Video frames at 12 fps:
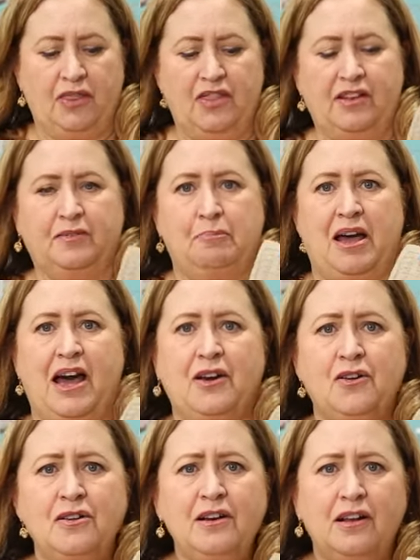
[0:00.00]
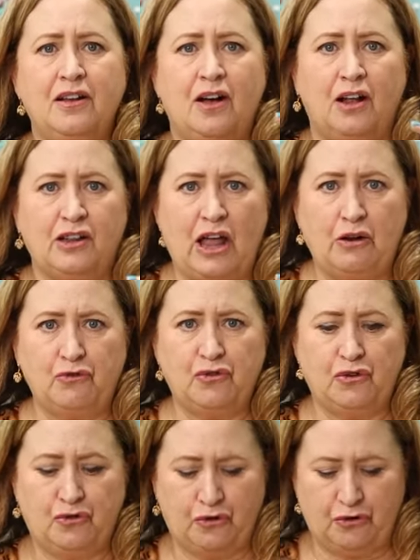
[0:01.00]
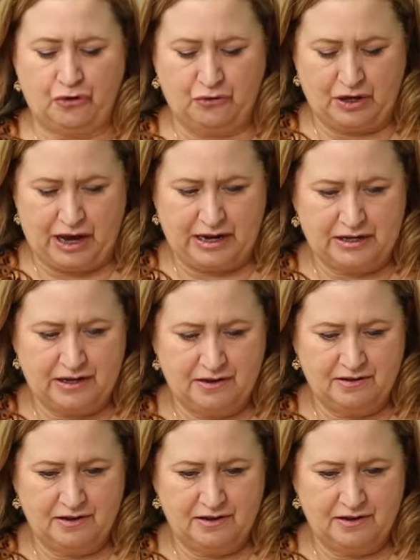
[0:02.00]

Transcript: And this pattern allows you to do that.